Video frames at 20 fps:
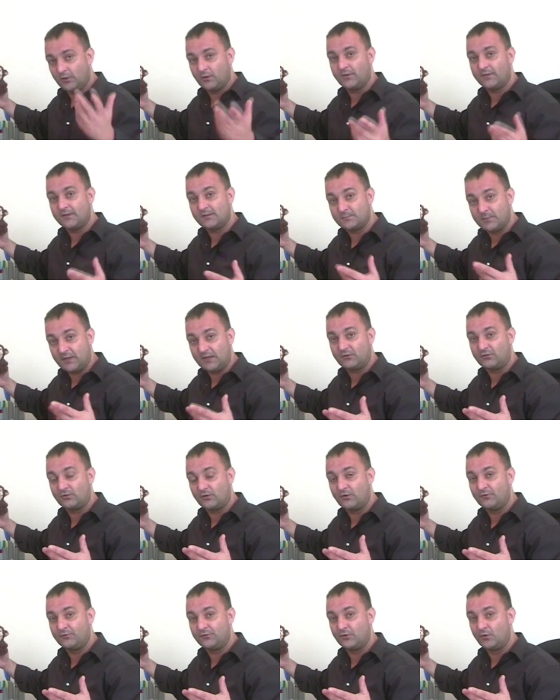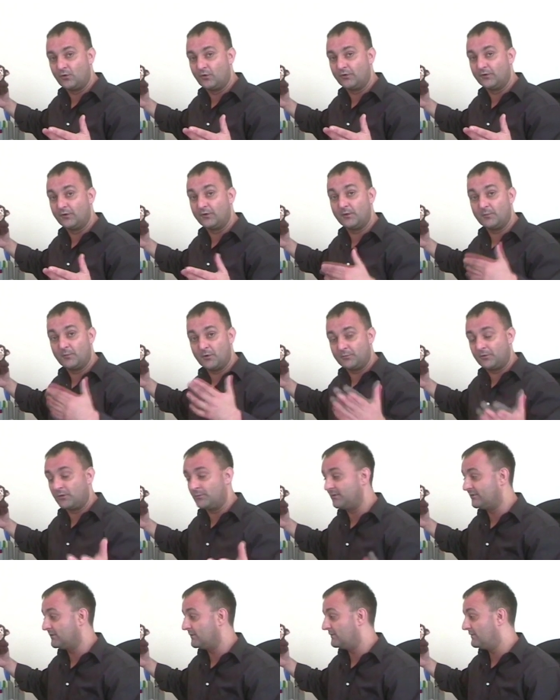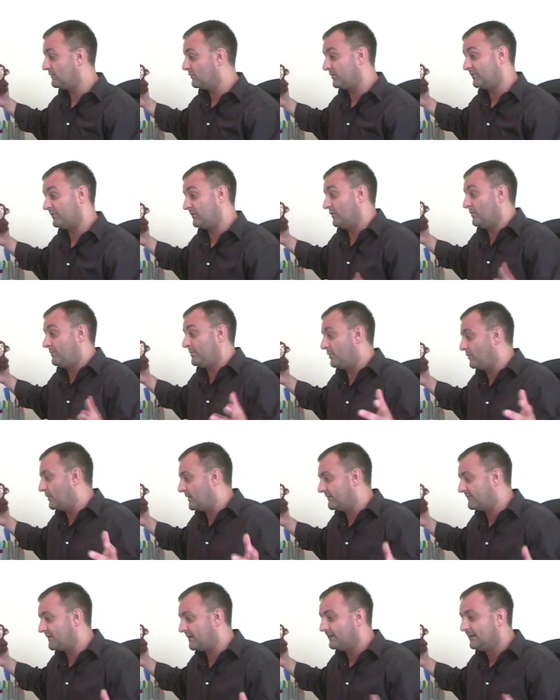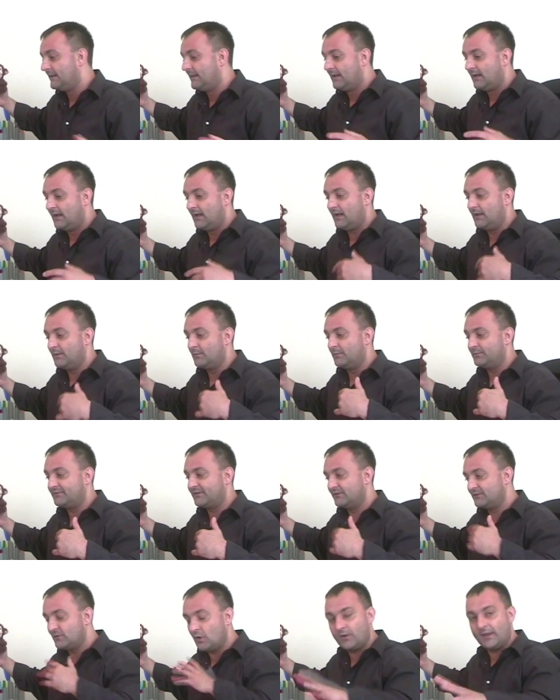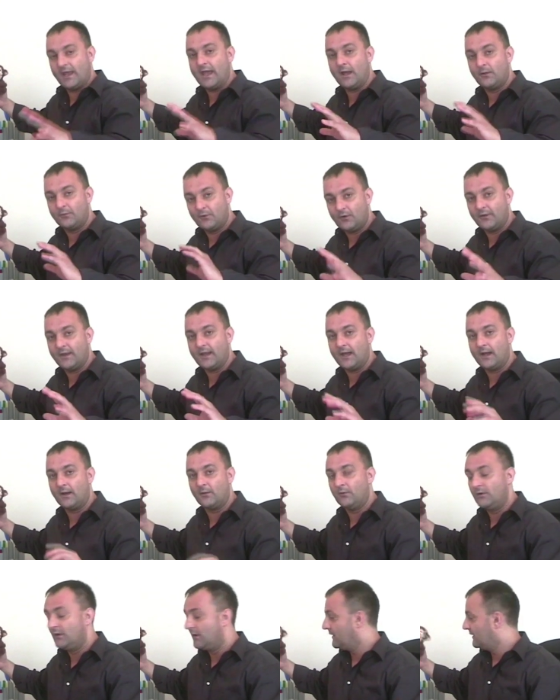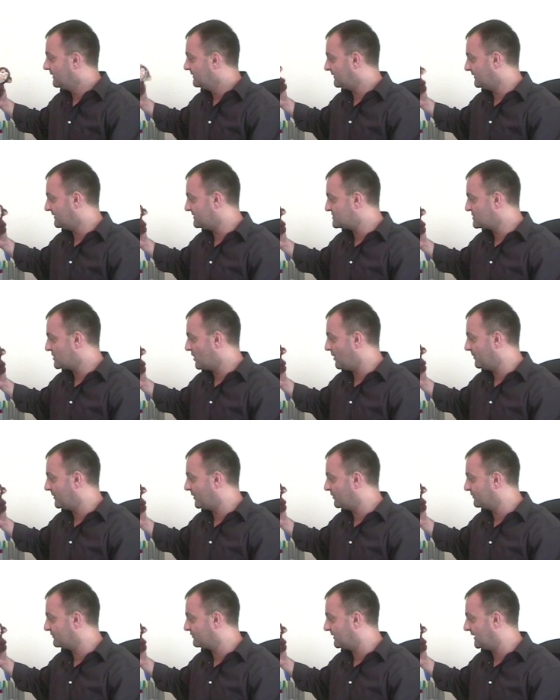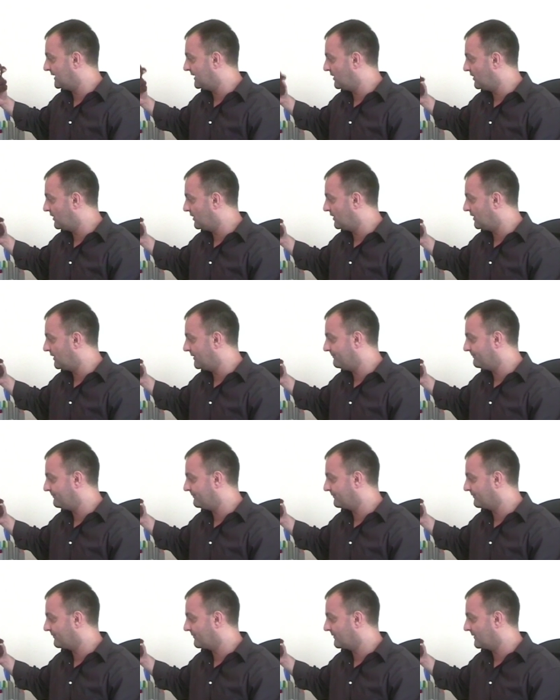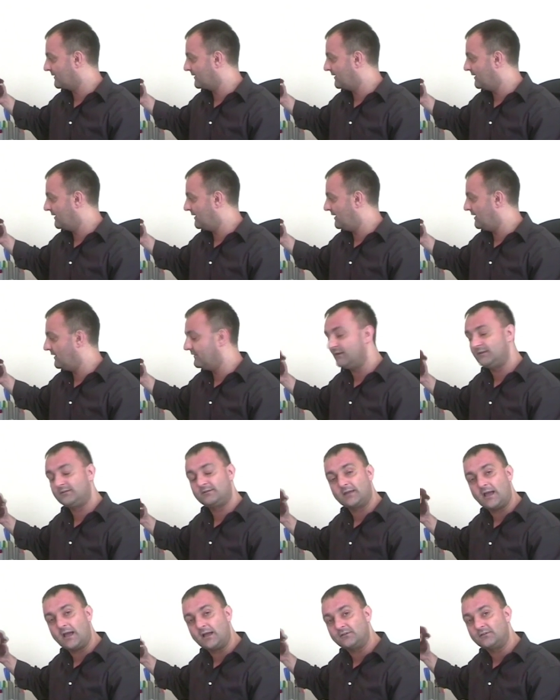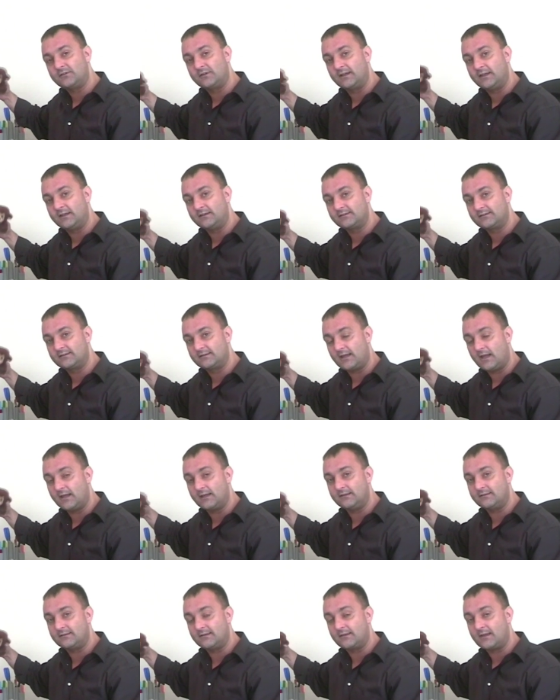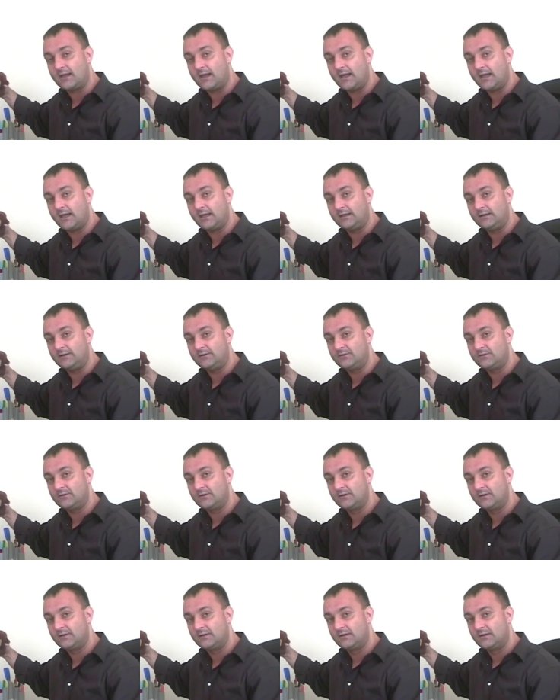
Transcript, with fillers: and look at this picture I've drawn. And the mum could be doing the washing up or whatever. And the mum said, not now, not now. So this child becomes really hurt. And this actually stays at that age.